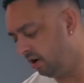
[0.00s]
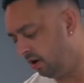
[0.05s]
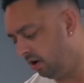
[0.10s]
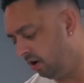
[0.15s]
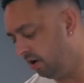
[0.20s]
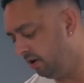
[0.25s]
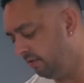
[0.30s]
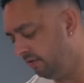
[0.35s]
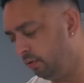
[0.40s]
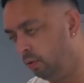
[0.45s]

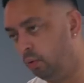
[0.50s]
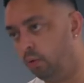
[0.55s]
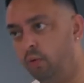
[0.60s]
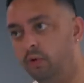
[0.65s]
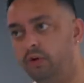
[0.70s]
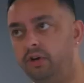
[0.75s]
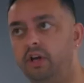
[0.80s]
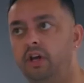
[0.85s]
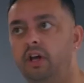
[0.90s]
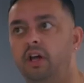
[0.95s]
I have
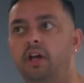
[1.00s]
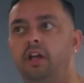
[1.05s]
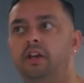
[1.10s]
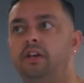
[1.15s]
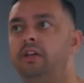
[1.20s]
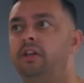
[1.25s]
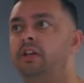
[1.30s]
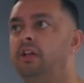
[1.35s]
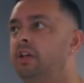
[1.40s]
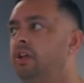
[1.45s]

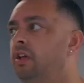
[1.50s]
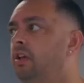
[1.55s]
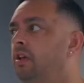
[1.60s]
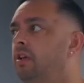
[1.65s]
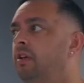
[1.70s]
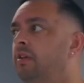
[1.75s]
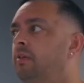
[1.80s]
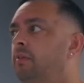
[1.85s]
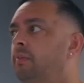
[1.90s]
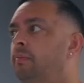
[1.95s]
ordered
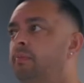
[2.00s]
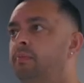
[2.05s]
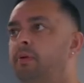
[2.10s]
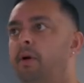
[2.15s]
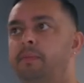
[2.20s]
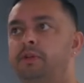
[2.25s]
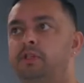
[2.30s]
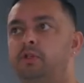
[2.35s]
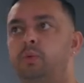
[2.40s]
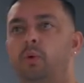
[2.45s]

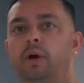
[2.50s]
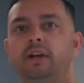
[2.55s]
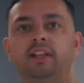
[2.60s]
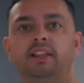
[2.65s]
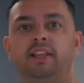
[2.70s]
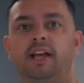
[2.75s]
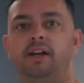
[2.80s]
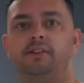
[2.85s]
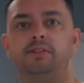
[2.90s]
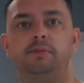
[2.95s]
probably
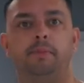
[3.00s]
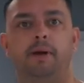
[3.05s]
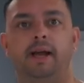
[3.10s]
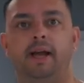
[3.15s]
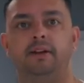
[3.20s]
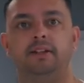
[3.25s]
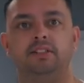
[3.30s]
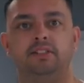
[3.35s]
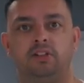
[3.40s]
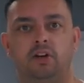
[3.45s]

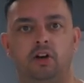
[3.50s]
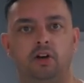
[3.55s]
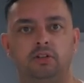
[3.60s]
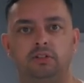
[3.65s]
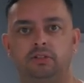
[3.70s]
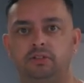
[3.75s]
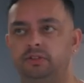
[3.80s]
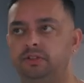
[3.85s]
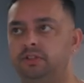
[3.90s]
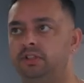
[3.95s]
£20,000 in
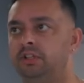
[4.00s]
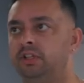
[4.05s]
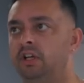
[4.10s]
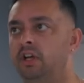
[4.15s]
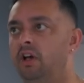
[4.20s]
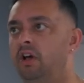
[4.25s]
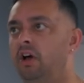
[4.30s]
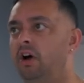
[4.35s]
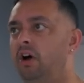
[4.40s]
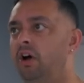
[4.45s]
tiles.
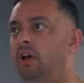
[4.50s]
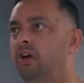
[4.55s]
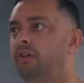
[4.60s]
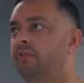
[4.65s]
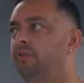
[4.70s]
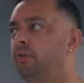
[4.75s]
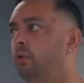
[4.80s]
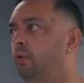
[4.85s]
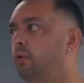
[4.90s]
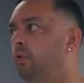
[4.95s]
I
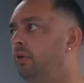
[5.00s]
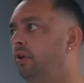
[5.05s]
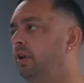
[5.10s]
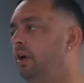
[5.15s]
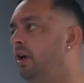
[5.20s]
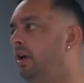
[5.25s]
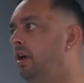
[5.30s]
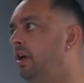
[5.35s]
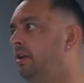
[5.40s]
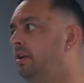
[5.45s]
have
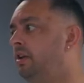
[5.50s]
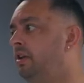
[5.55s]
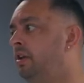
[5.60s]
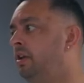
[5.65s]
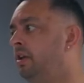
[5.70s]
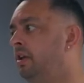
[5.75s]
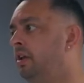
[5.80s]
ordered